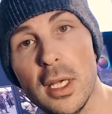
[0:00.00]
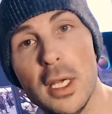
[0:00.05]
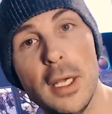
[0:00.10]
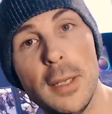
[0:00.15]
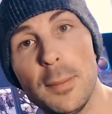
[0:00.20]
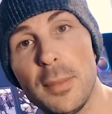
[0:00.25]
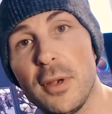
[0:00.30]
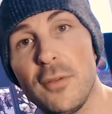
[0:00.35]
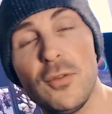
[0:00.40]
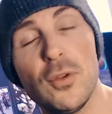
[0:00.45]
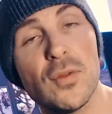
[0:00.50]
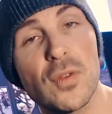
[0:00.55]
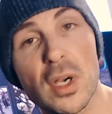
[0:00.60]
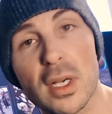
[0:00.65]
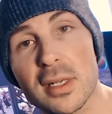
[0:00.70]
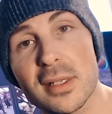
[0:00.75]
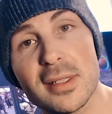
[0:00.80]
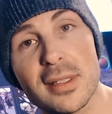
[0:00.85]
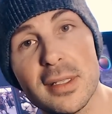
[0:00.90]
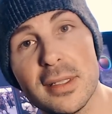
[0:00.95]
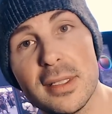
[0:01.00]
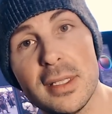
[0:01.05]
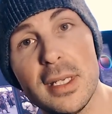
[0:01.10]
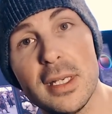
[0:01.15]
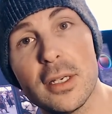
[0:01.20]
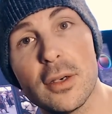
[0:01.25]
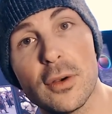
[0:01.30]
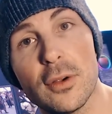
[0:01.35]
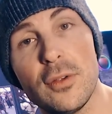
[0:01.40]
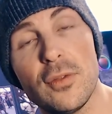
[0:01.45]
But if you've got a Cintiq
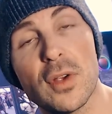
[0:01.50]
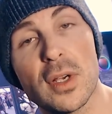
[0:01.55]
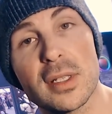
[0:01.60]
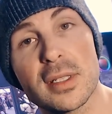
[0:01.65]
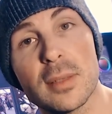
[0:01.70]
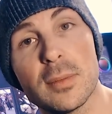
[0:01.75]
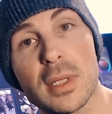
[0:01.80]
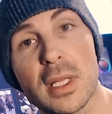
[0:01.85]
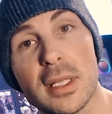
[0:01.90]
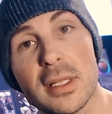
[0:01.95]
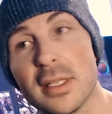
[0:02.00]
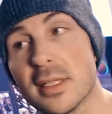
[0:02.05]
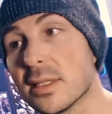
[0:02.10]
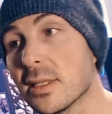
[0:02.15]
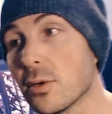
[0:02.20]
or you've got something like this,